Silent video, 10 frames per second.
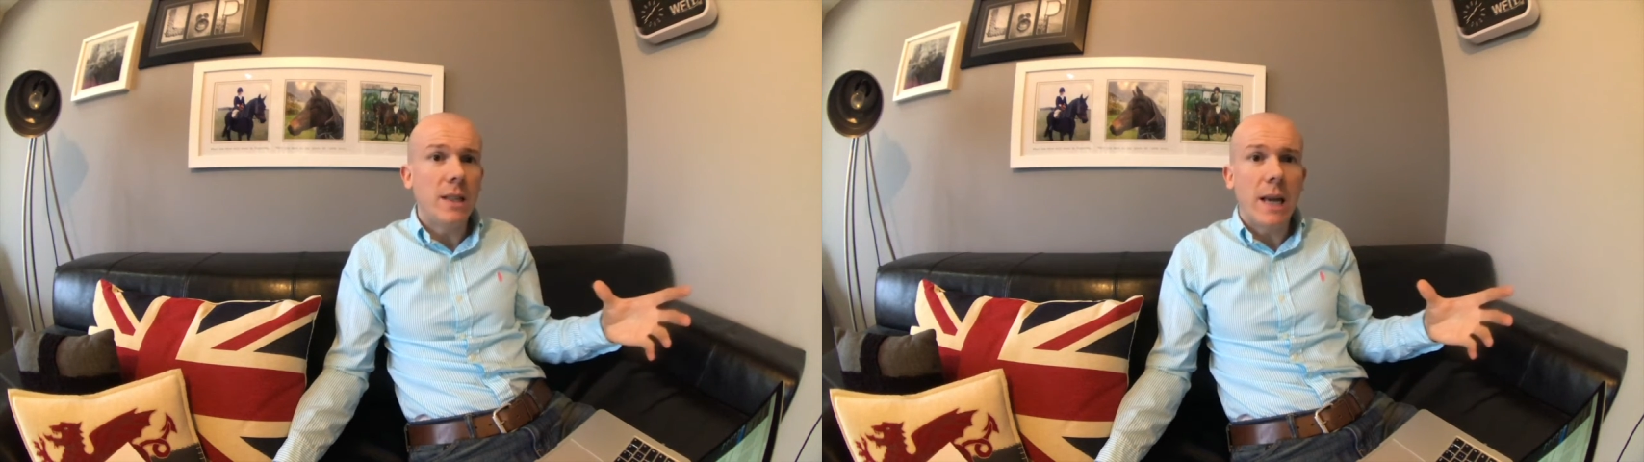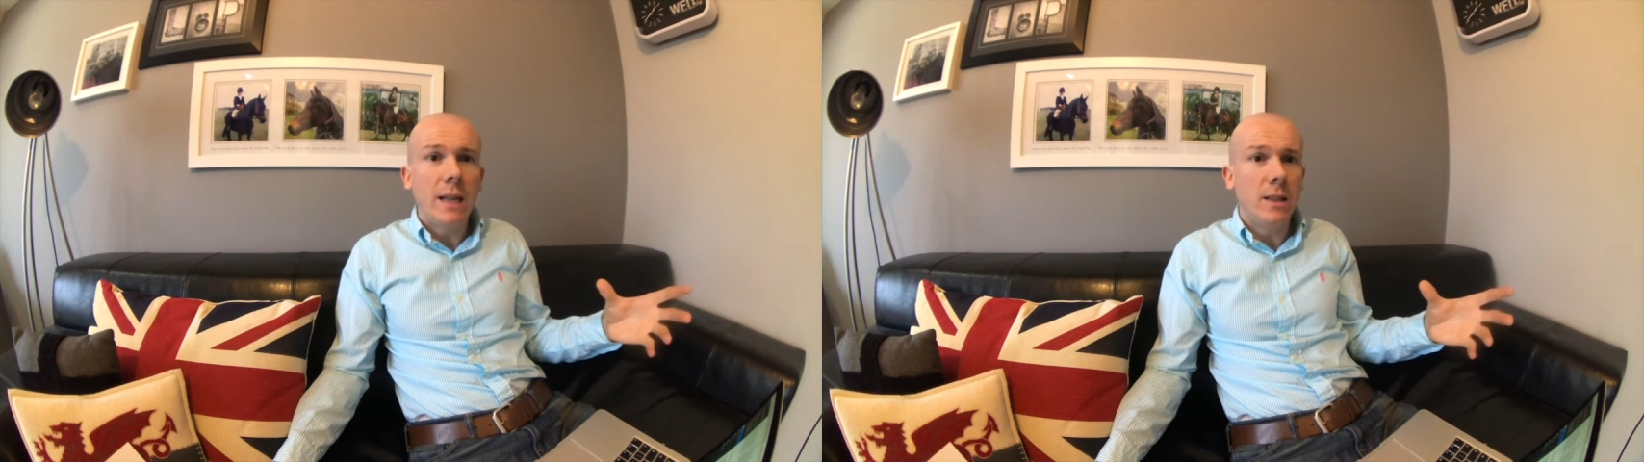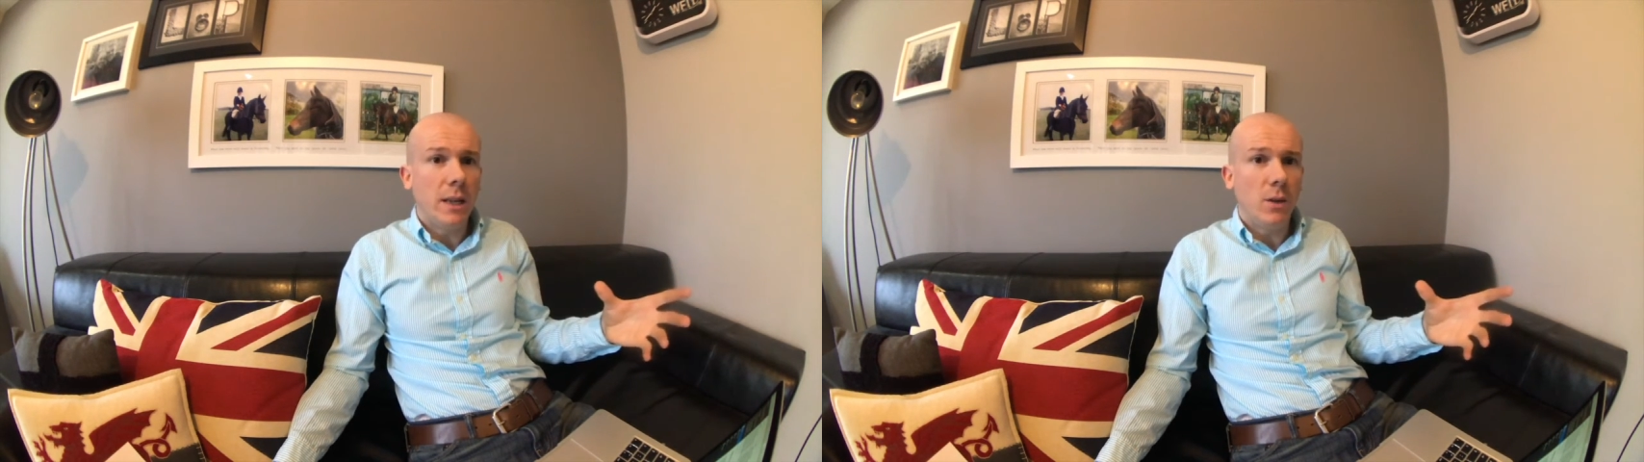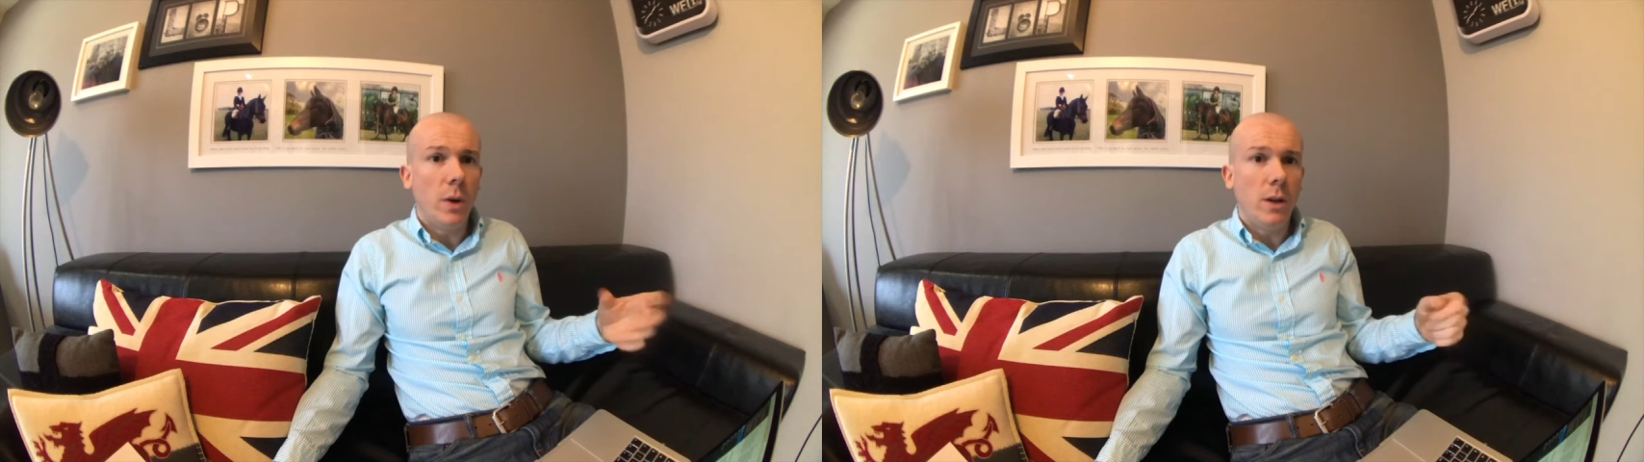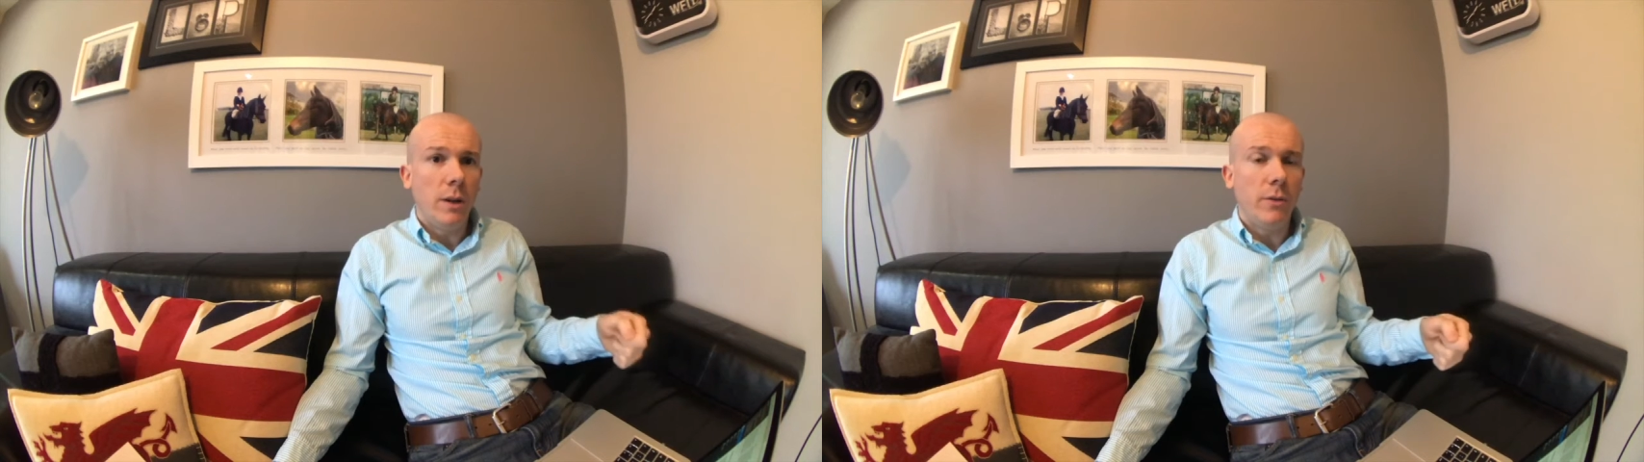8-10
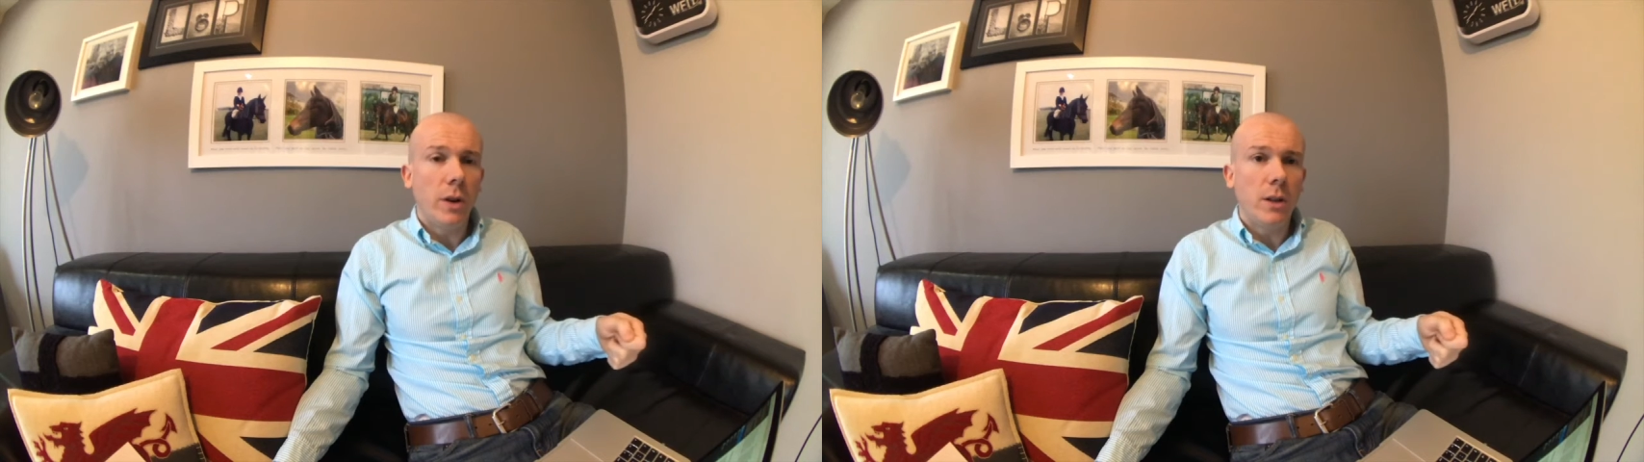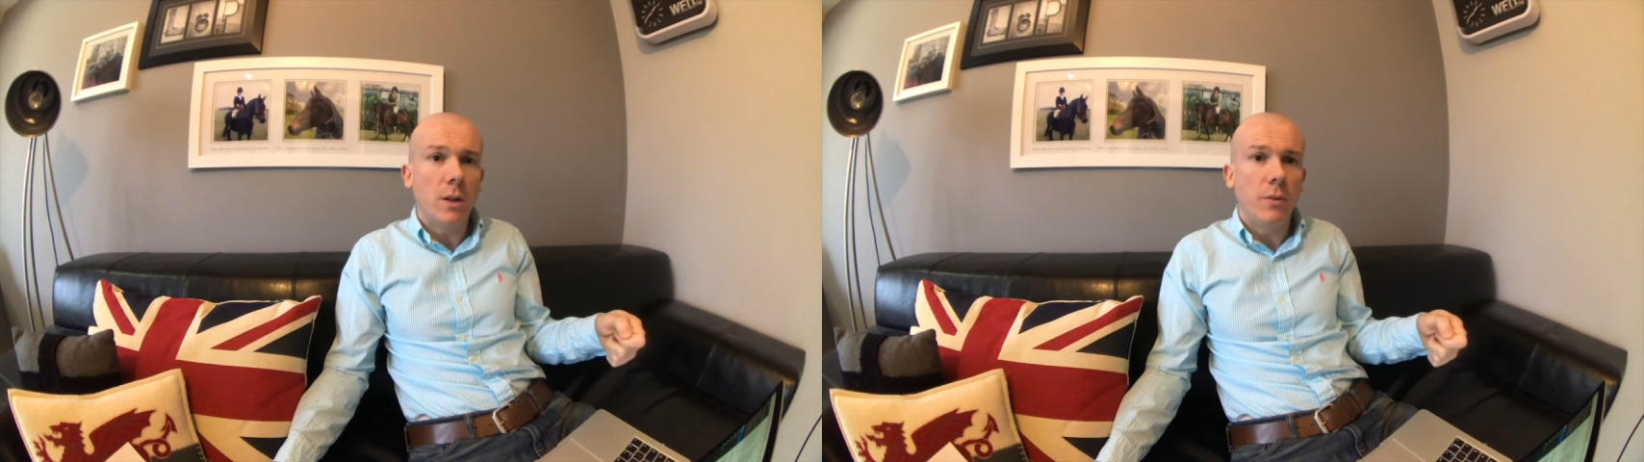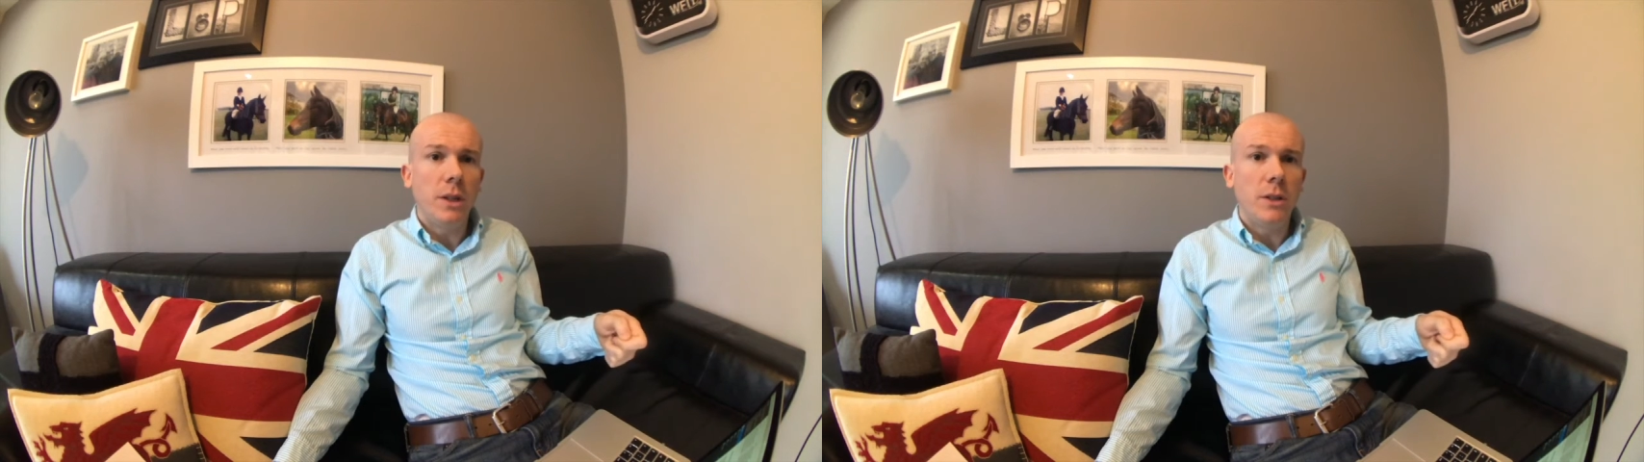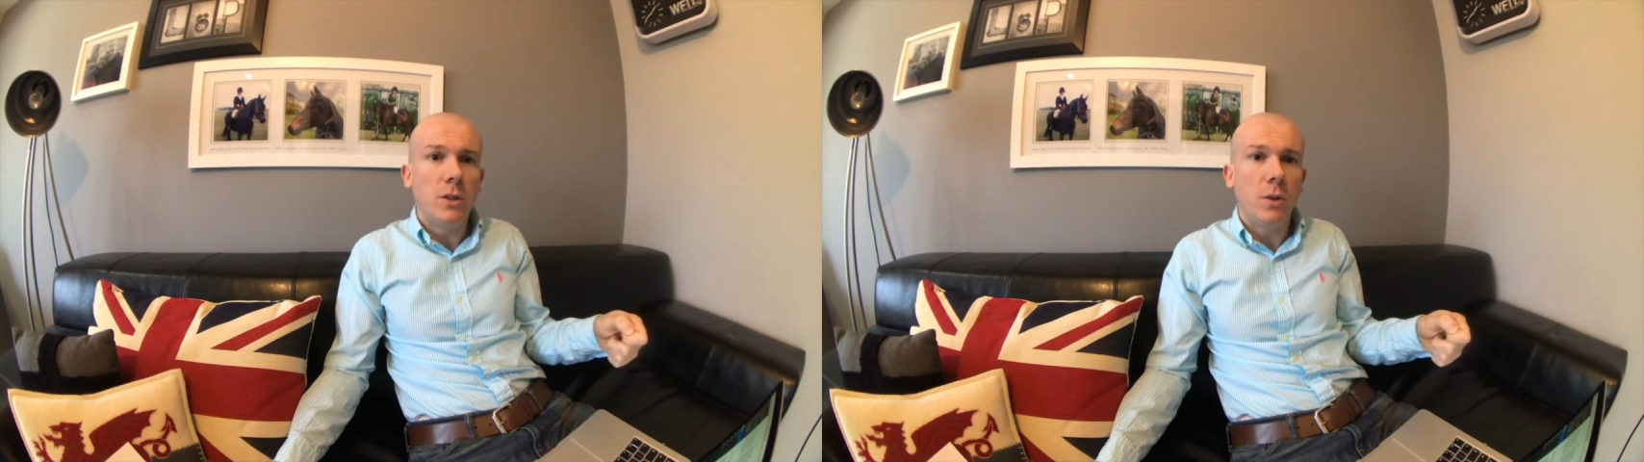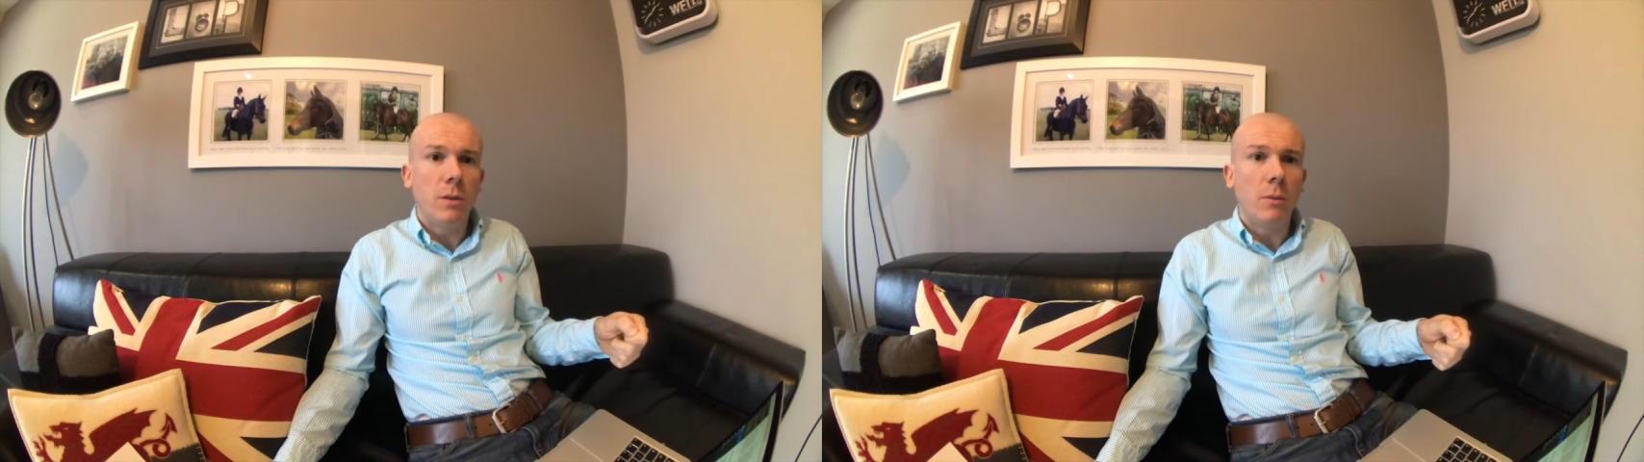quid, and you've got yourself a
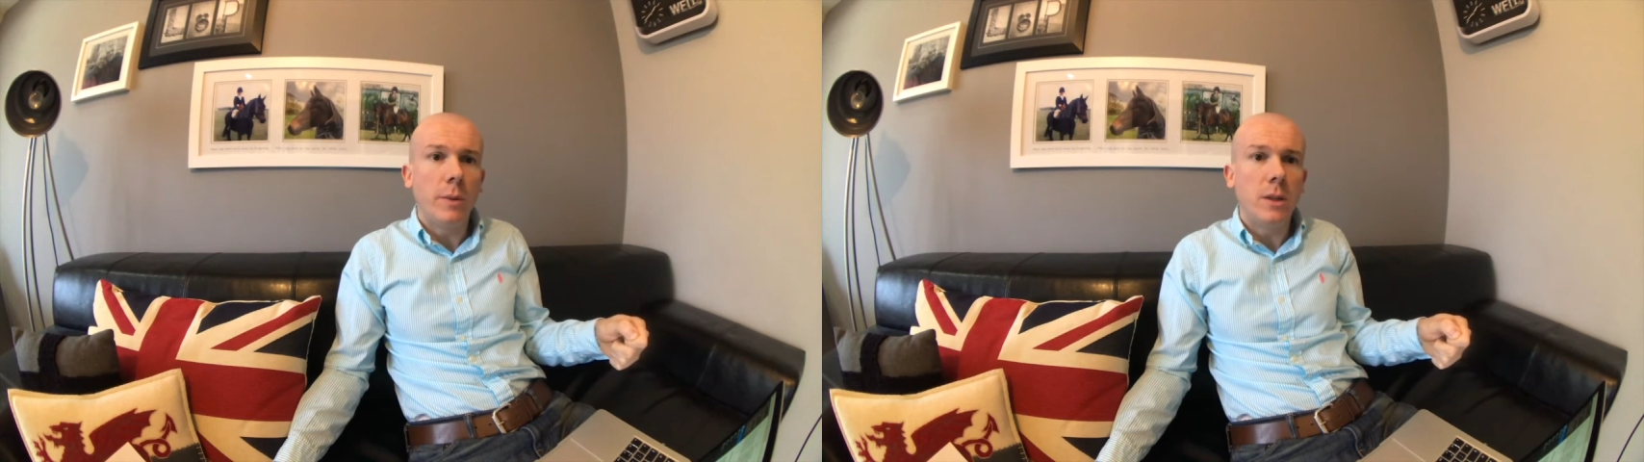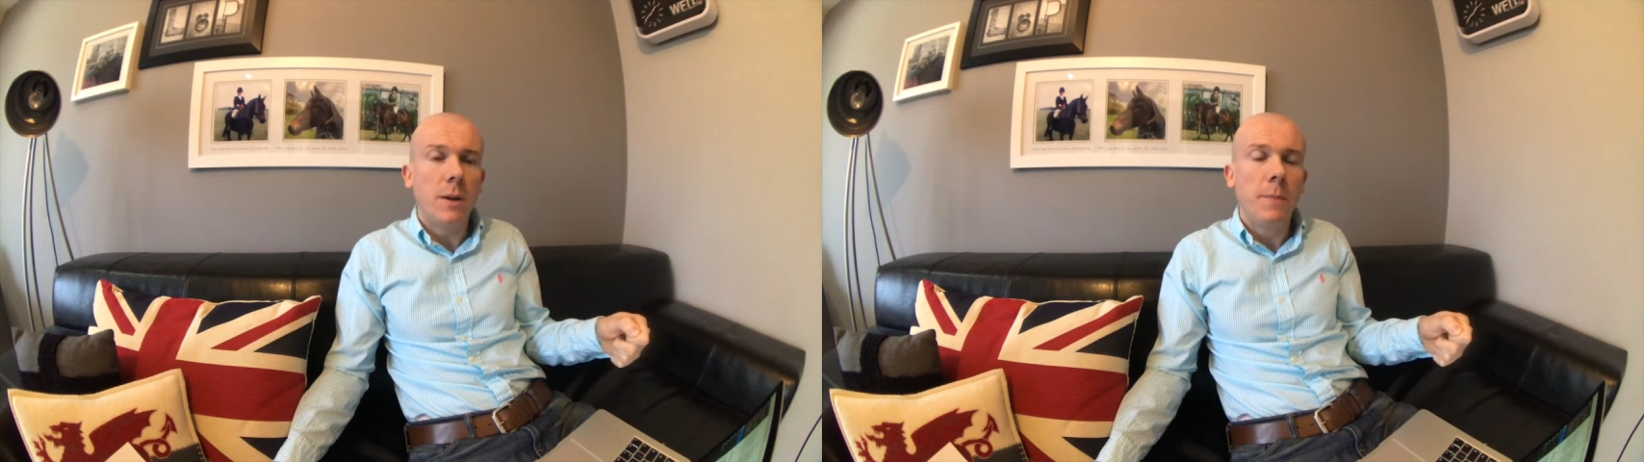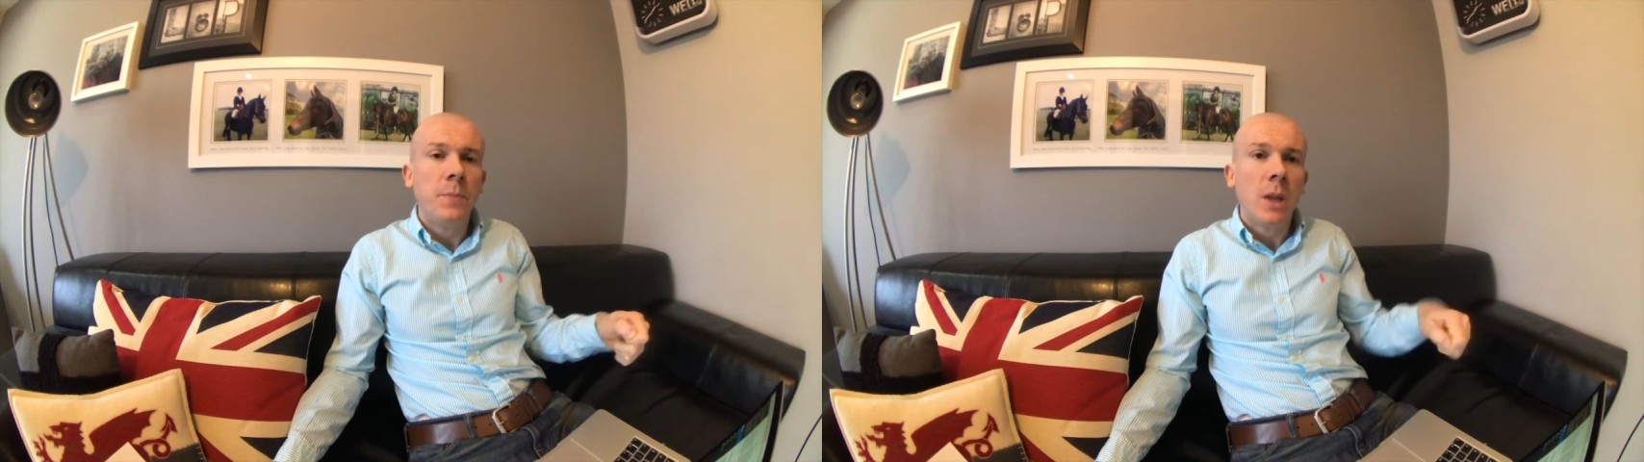digital thermometer.